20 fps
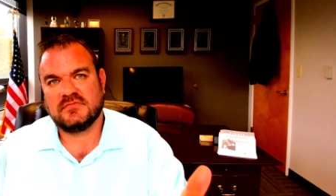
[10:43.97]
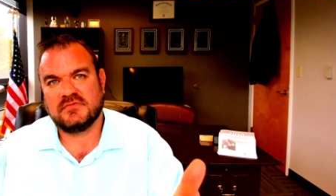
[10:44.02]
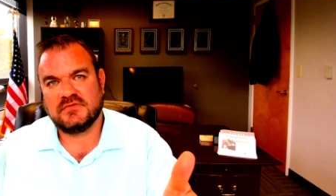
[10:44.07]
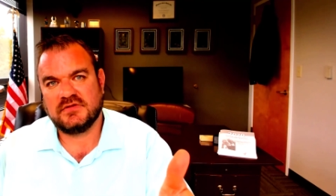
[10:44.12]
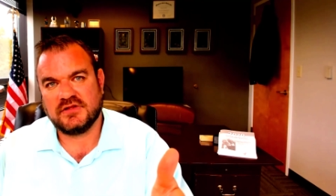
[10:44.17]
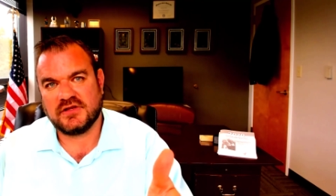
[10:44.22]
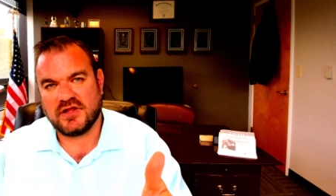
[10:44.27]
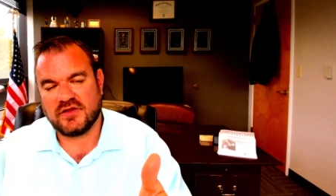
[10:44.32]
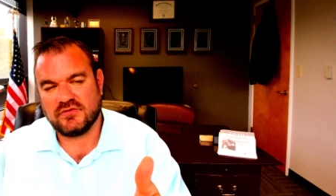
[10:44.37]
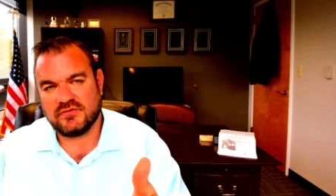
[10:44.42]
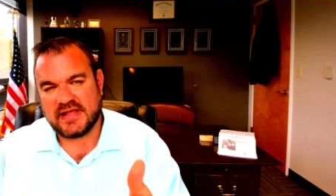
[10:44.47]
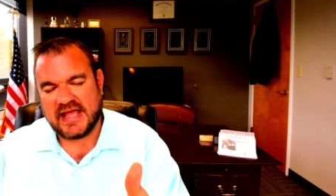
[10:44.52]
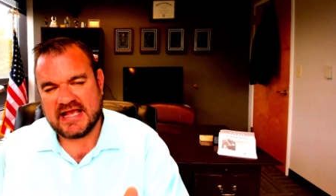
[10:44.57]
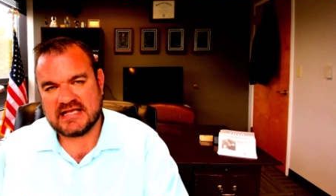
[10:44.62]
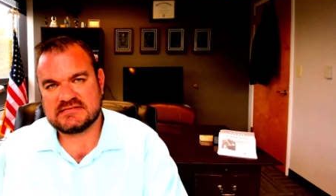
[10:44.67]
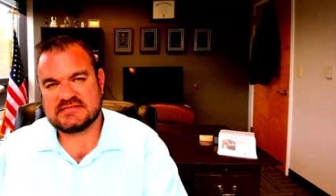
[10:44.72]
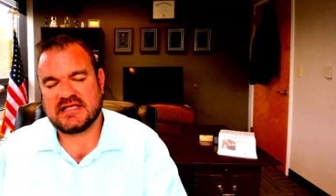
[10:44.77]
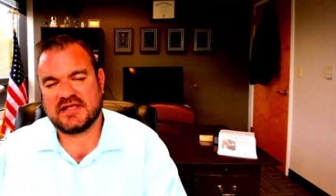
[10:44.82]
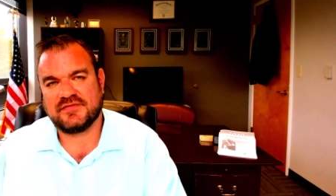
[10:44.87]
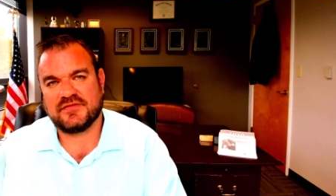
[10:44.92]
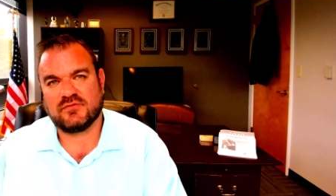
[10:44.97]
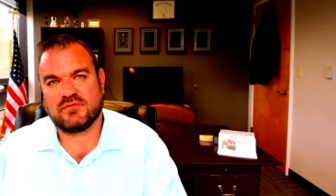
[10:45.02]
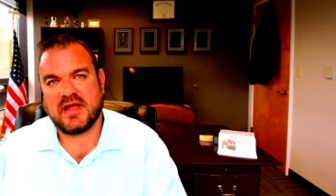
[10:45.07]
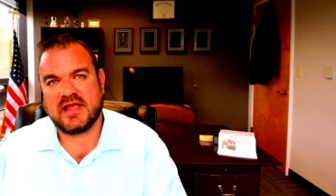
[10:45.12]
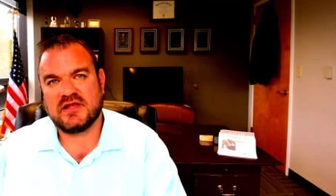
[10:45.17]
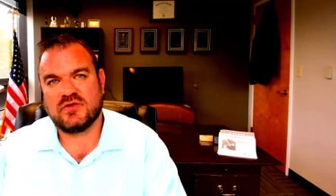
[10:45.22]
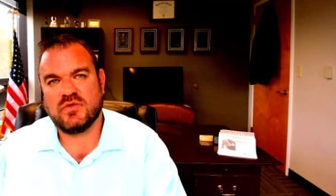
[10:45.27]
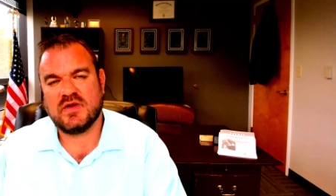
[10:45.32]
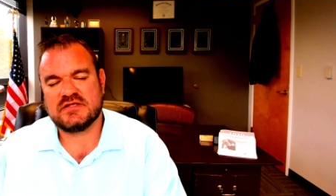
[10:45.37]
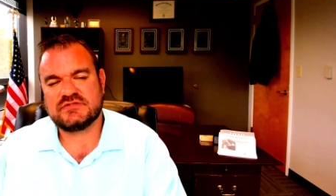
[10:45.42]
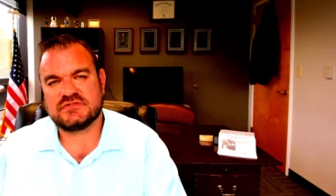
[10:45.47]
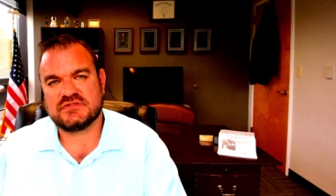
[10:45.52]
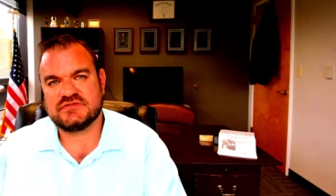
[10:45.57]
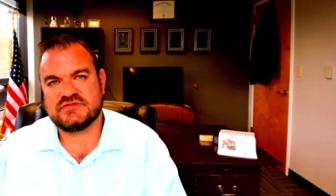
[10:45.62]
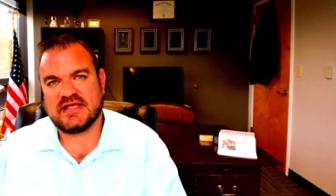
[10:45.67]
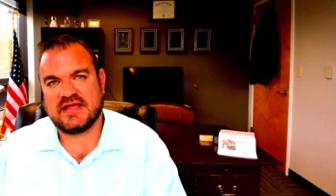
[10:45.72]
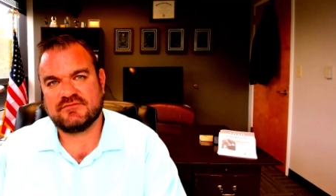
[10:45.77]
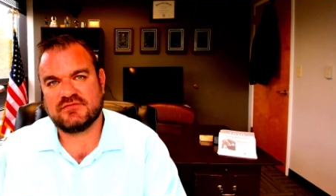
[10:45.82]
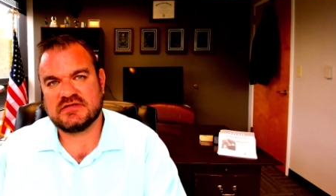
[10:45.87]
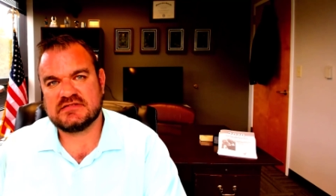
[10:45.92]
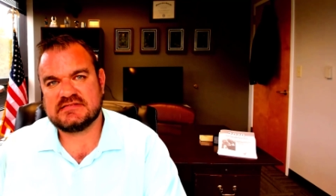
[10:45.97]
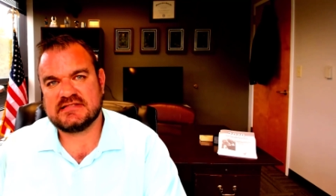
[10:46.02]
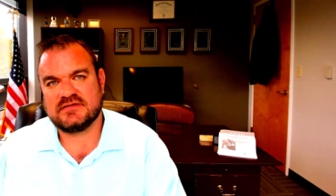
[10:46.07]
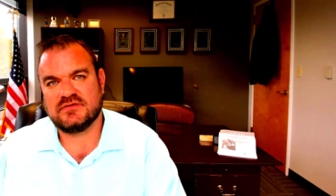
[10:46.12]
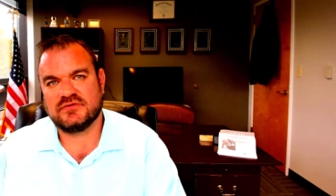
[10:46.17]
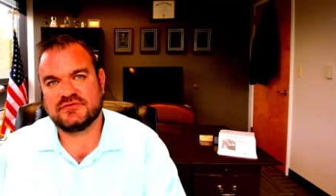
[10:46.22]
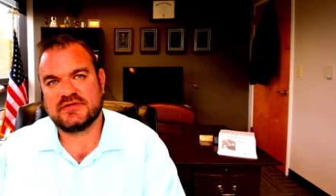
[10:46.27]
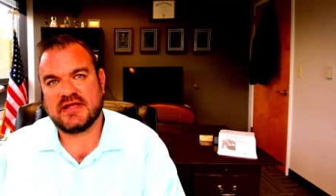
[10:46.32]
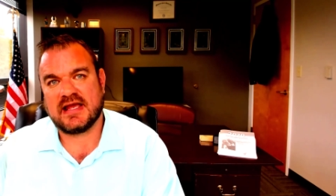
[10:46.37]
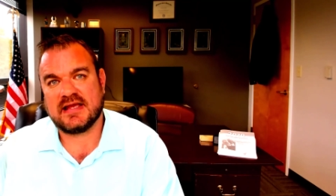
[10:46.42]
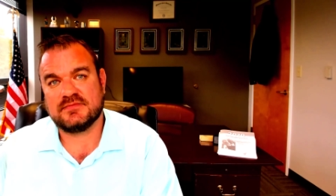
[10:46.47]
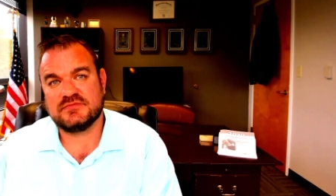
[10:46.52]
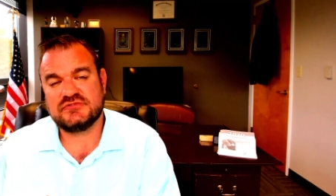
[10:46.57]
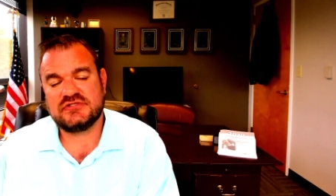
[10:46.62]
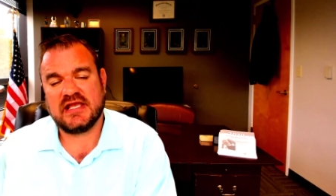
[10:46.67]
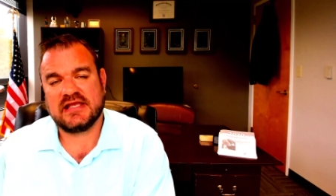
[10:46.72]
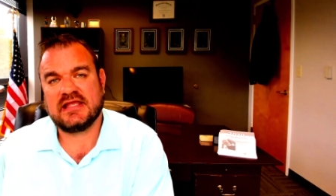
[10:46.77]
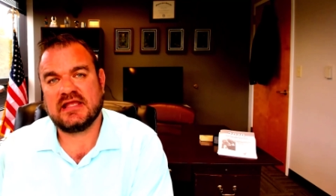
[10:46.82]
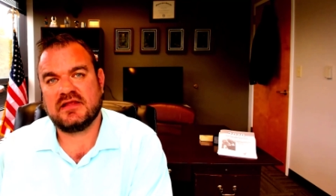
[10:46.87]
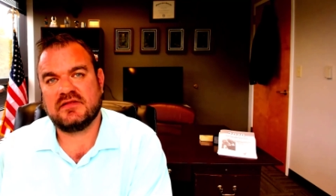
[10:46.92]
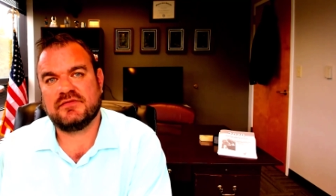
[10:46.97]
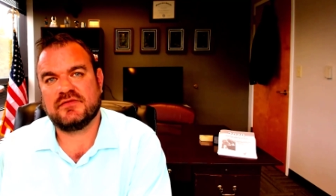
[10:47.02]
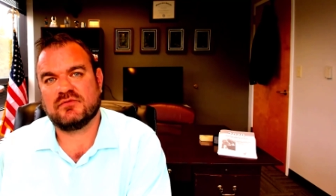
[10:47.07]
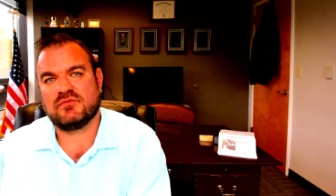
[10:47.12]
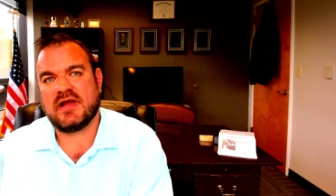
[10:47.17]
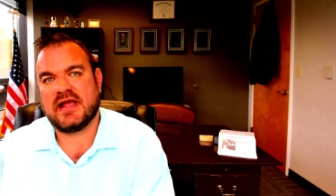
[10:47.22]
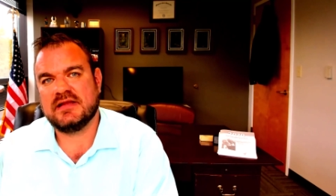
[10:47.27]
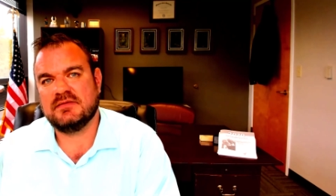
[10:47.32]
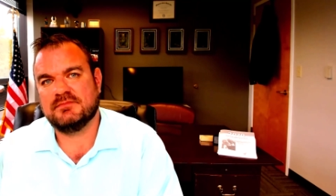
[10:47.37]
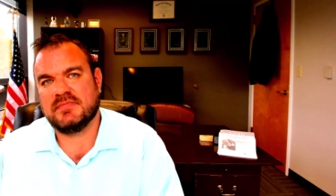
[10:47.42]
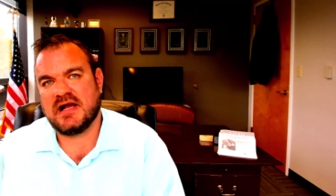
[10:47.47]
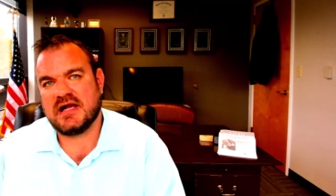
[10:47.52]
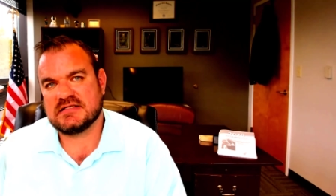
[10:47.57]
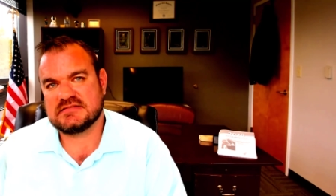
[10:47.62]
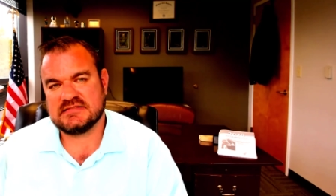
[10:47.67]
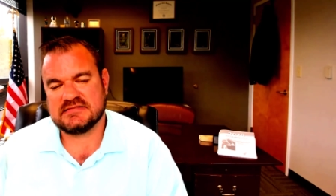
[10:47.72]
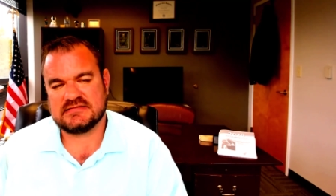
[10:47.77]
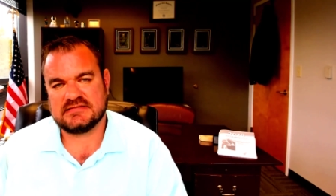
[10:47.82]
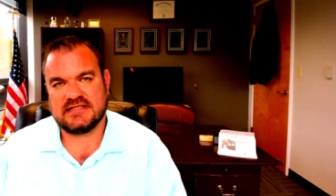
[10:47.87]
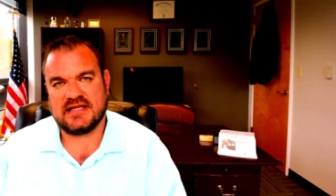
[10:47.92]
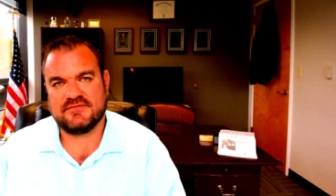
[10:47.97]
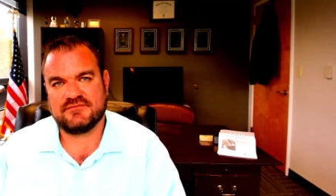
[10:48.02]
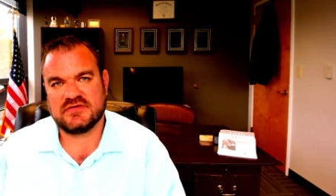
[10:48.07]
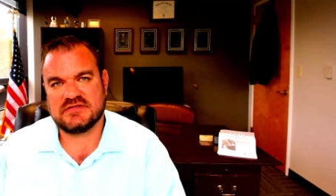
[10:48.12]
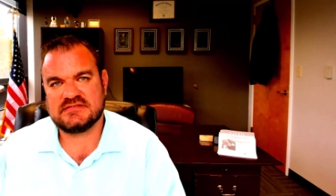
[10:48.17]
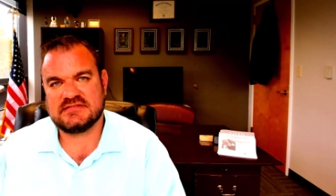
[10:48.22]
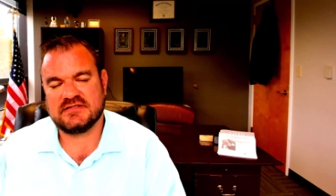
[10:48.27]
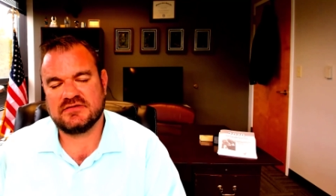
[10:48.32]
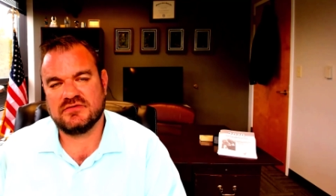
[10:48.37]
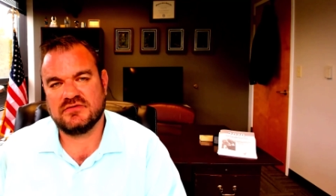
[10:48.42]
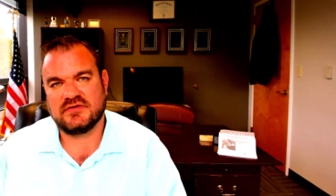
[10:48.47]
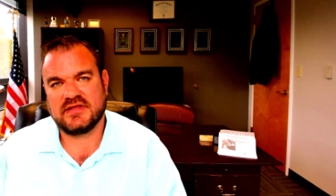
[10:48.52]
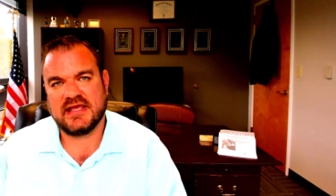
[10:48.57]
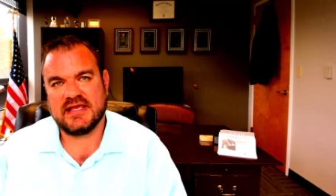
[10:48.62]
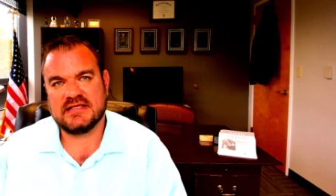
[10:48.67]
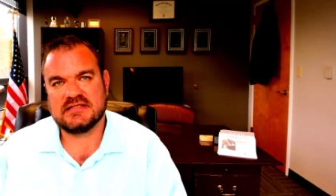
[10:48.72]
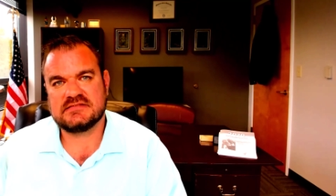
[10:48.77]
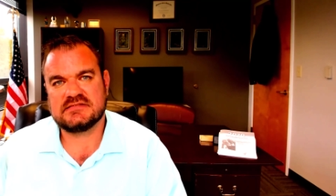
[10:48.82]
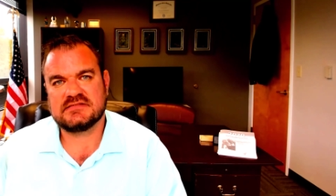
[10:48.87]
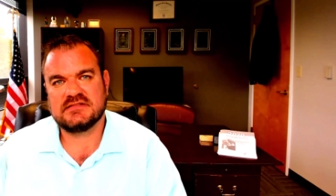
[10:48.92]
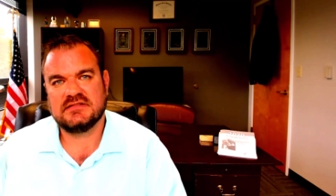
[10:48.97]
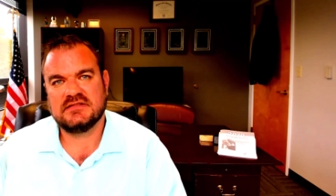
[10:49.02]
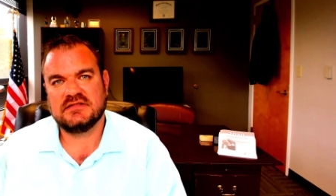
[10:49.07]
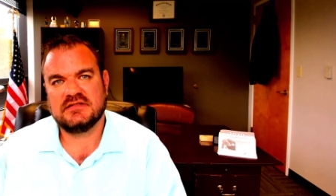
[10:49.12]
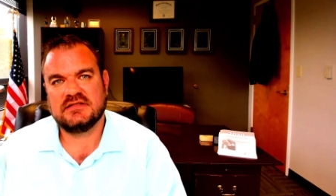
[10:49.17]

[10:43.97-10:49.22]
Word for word: you know, asking the right questions every single time, checking the right boxes in every single case.